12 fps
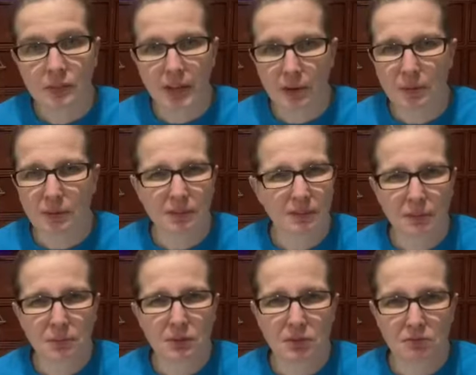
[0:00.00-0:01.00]
Camera,
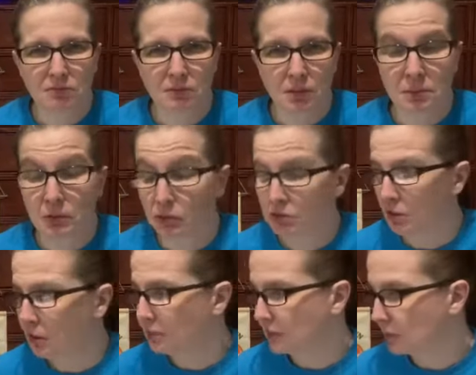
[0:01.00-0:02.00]
something looks
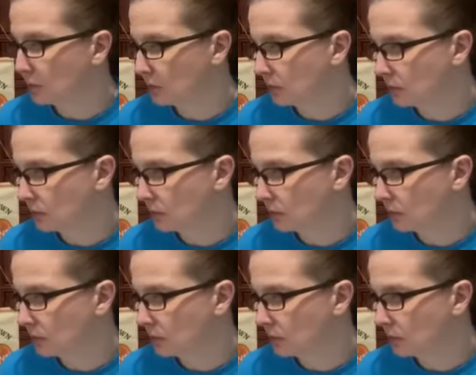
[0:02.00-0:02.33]
off though.